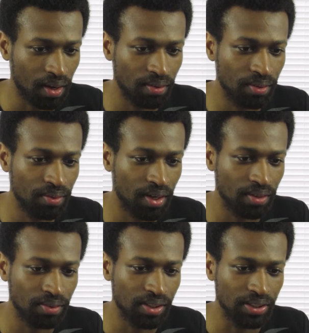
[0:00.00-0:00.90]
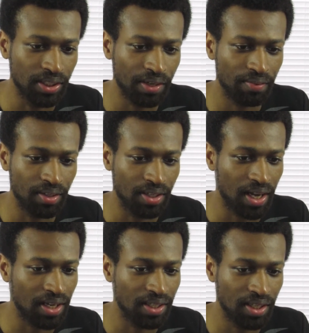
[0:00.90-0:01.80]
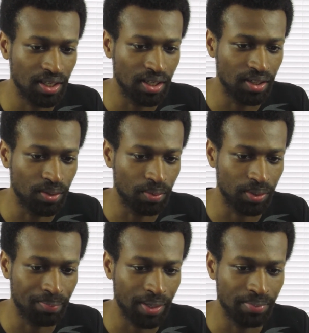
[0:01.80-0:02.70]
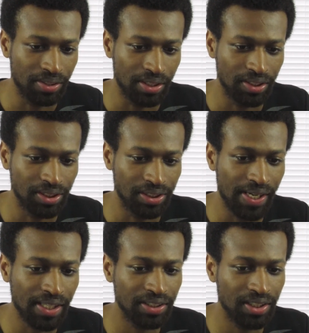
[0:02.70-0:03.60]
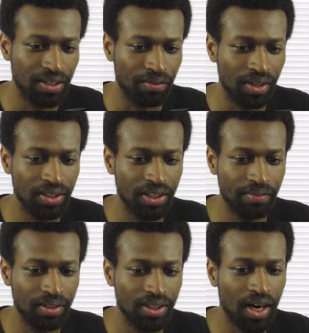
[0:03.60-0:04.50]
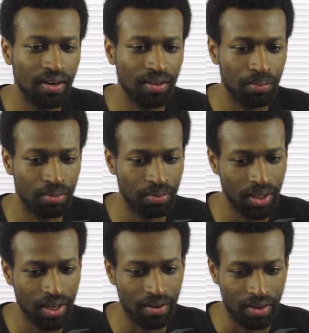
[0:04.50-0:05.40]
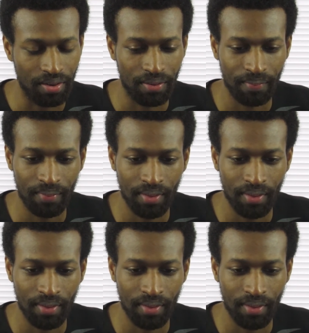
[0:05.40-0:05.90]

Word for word: Although Naru is definitely not a kid you want to babysit, she's actually a relatively tolerable character.